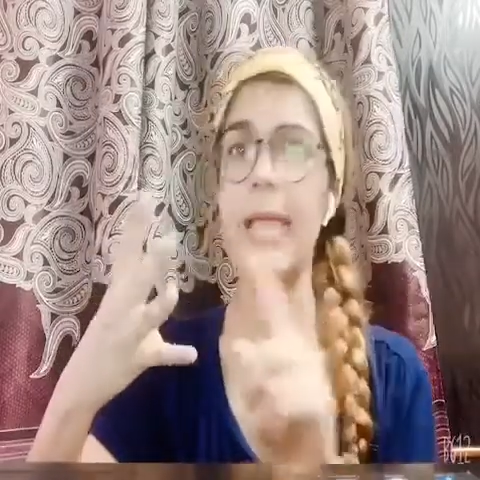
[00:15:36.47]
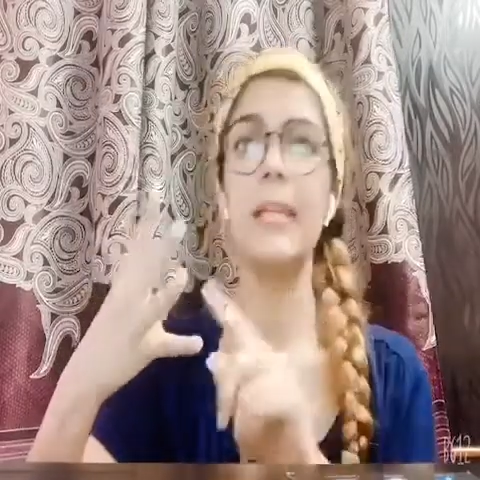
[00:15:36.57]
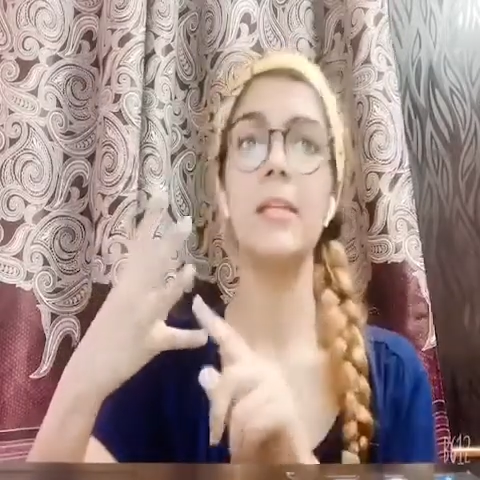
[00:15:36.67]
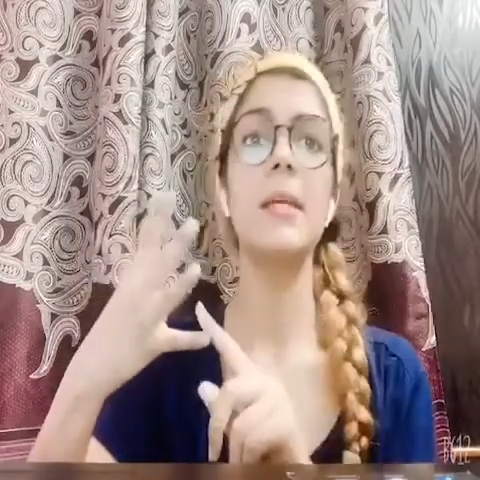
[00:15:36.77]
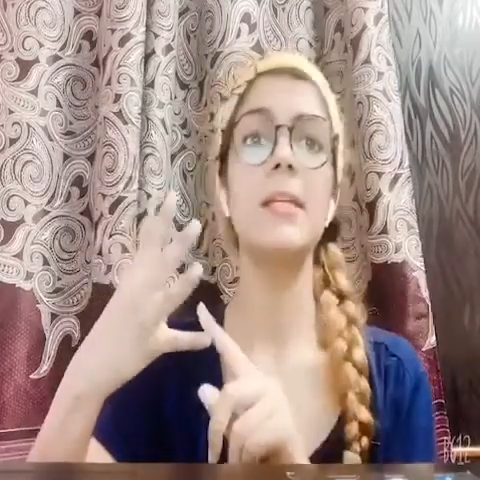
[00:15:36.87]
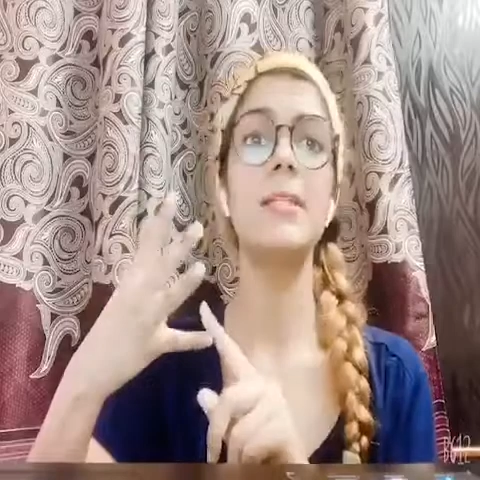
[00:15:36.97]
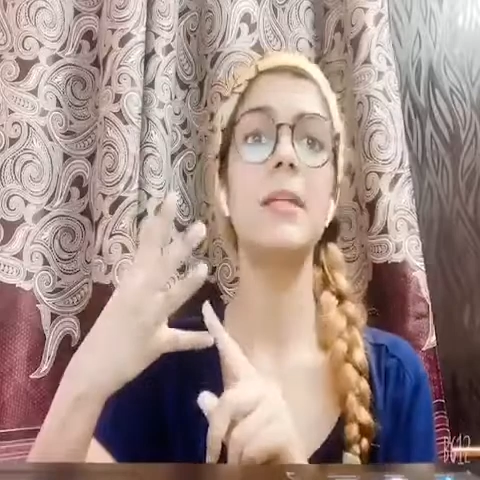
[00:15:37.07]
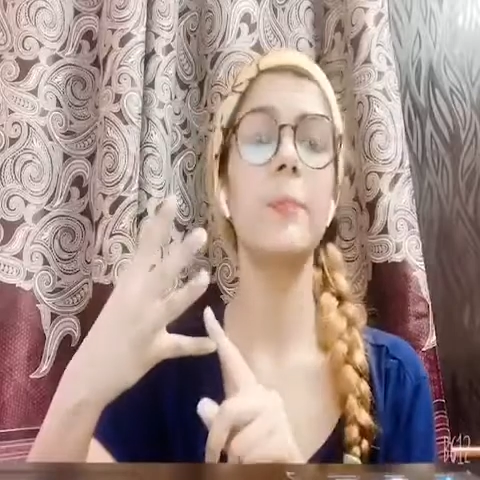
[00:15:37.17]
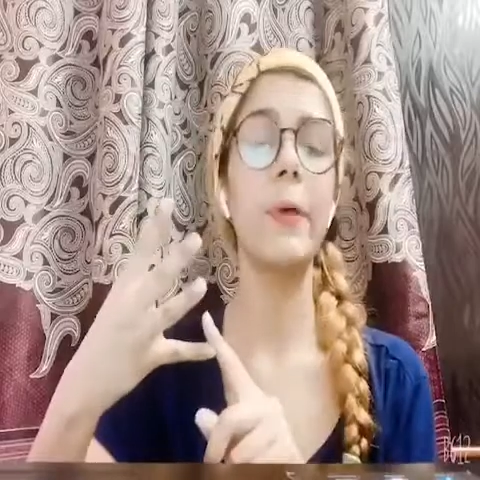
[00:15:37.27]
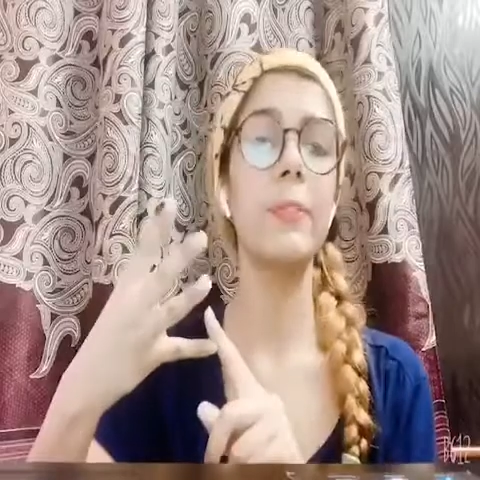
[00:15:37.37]
And under
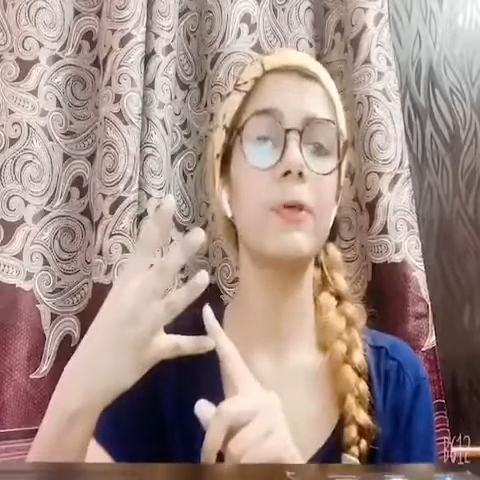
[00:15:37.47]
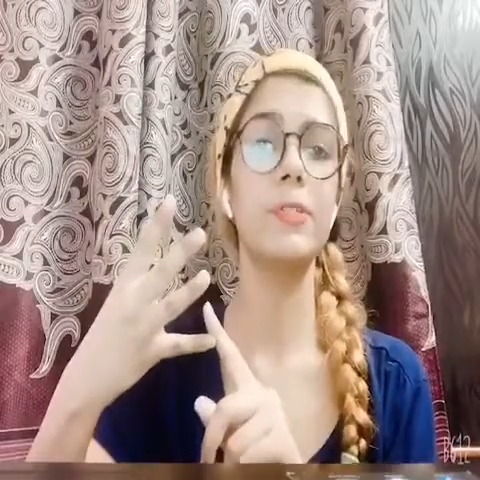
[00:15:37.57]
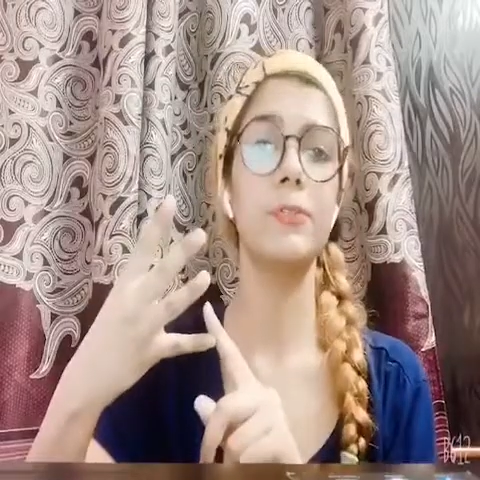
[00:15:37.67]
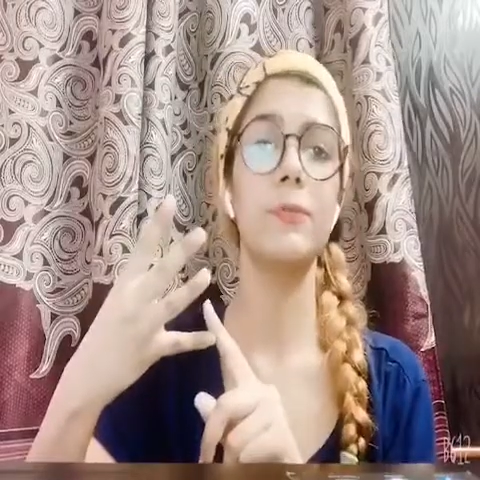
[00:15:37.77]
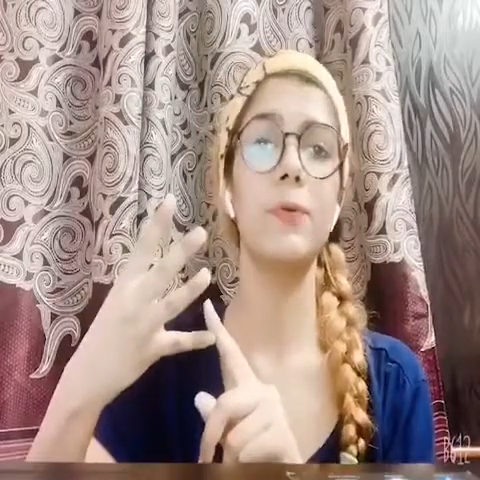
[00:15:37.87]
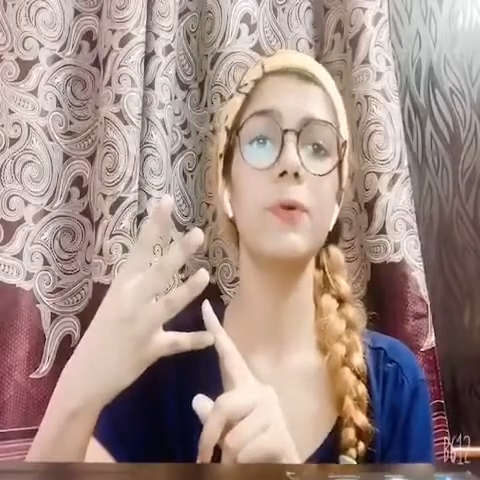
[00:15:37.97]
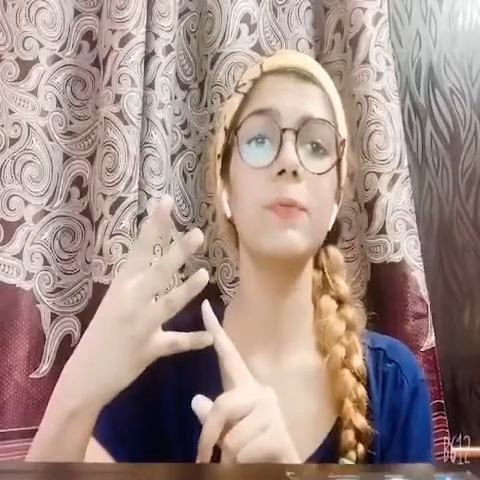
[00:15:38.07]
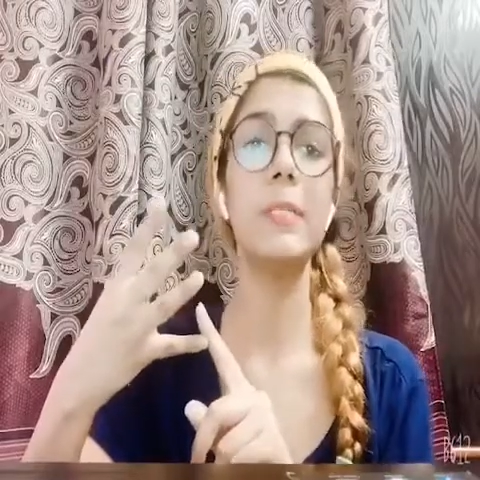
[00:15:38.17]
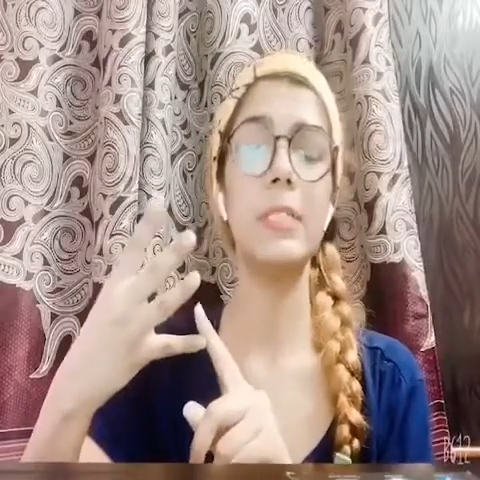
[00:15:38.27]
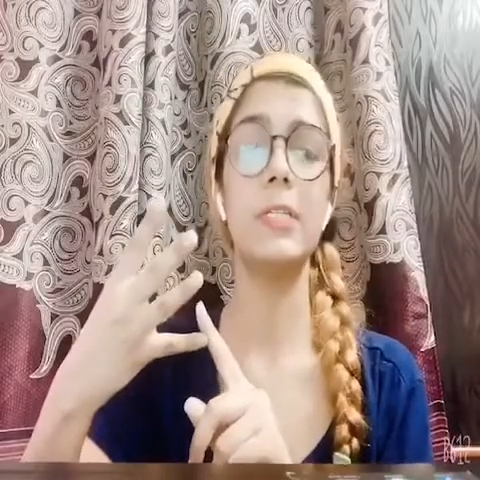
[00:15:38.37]
Article 134,
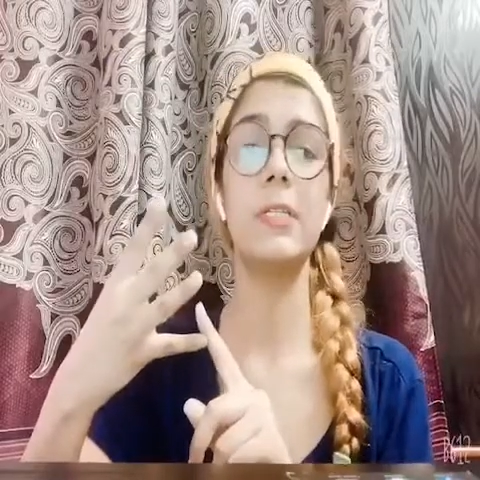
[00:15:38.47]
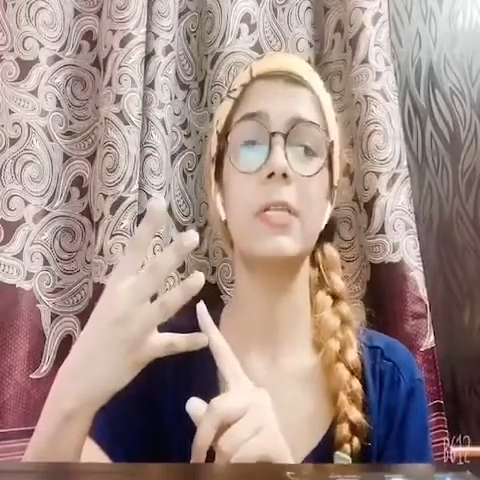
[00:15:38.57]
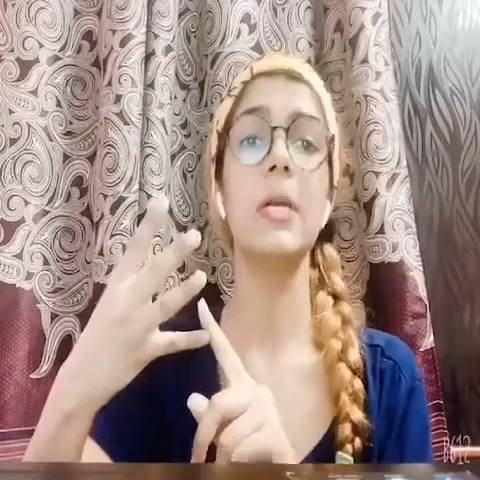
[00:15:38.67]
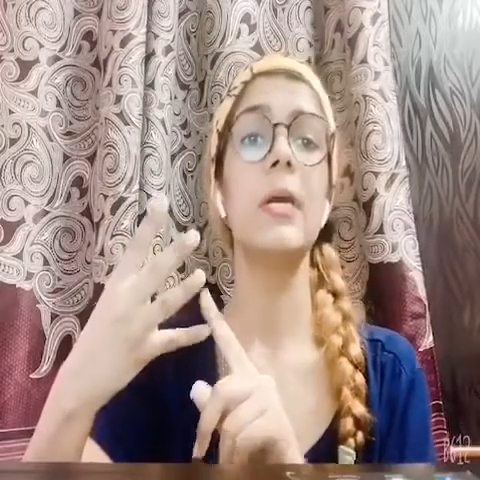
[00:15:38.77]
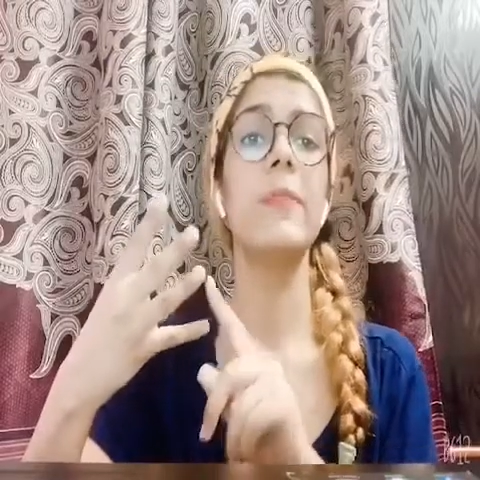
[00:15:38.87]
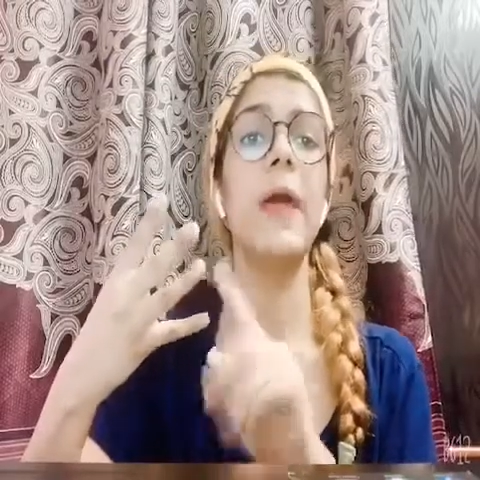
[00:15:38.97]
we did